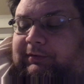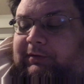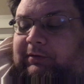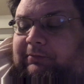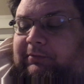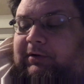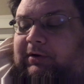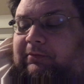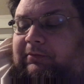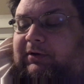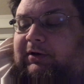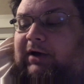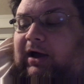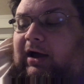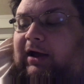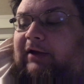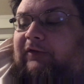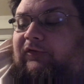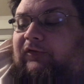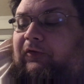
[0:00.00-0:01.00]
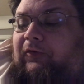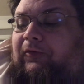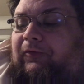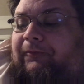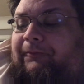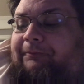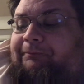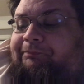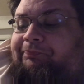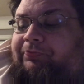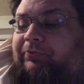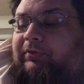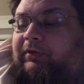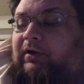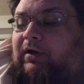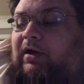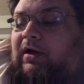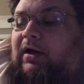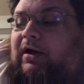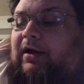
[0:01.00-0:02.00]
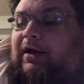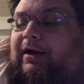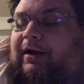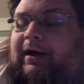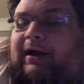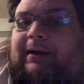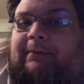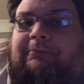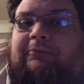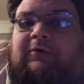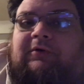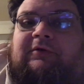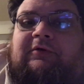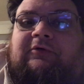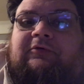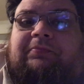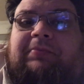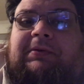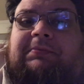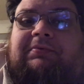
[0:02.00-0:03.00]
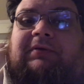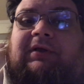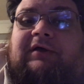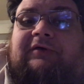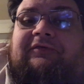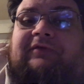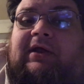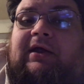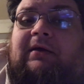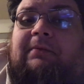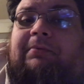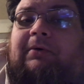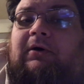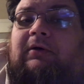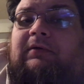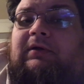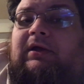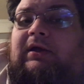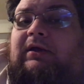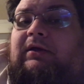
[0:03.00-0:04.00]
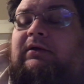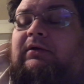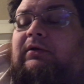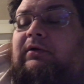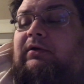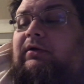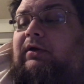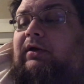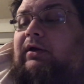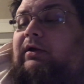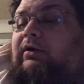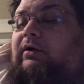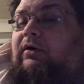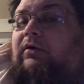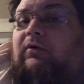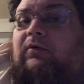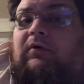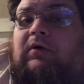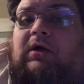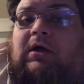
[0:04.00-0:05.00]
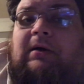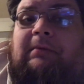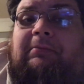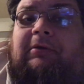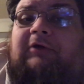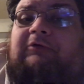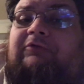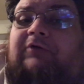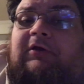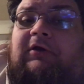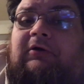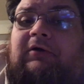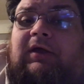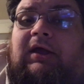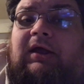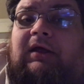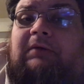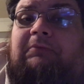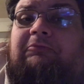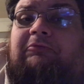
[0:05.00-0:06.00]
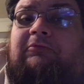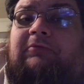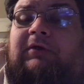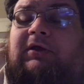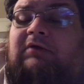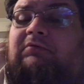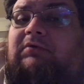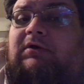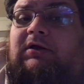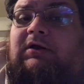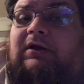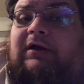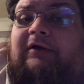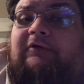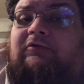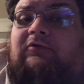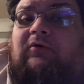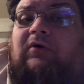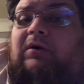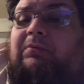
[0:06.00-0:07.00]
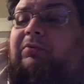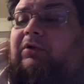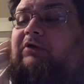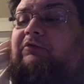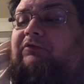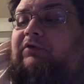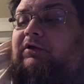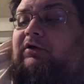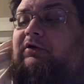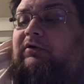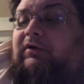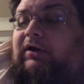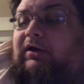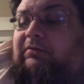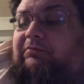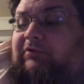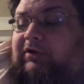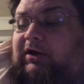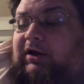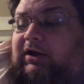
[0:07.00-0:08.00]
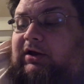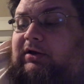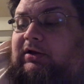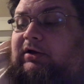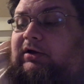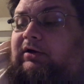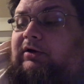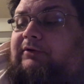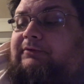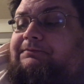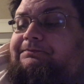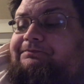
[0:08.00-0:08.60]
when I went to high school, I'm one of those people that stay up all day and play video games. Even in high school, I played video games. I had it